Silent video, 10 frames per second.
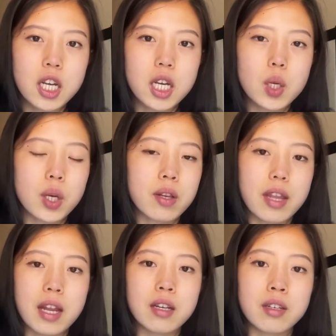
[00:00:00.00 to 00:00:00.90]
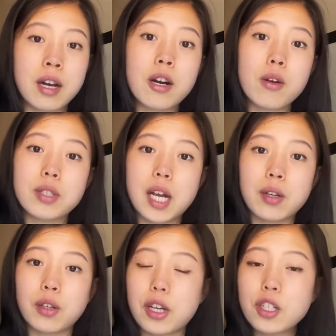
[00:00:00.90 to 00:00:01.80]
you can then narrow down
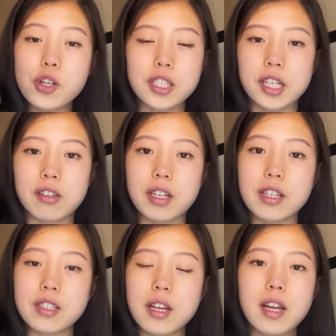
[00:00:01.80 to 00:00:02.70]
your interest areas